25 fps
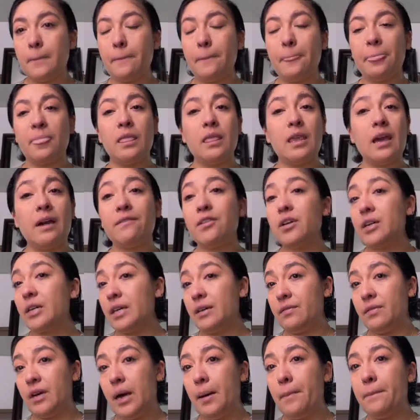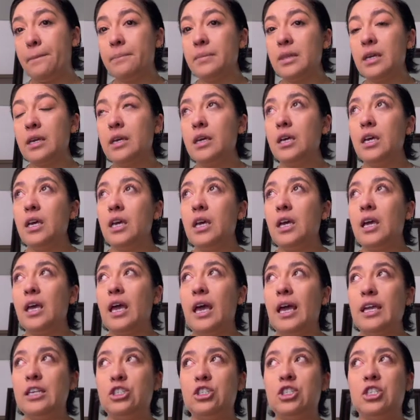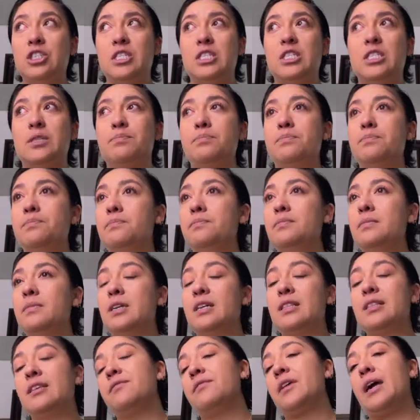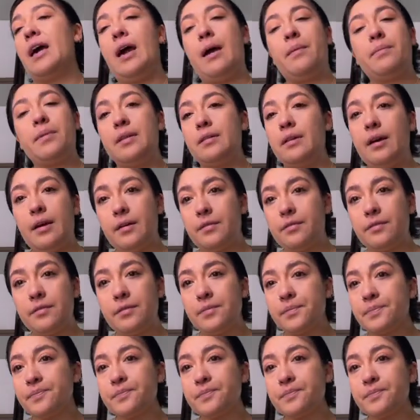Never give up. And just live a happy life.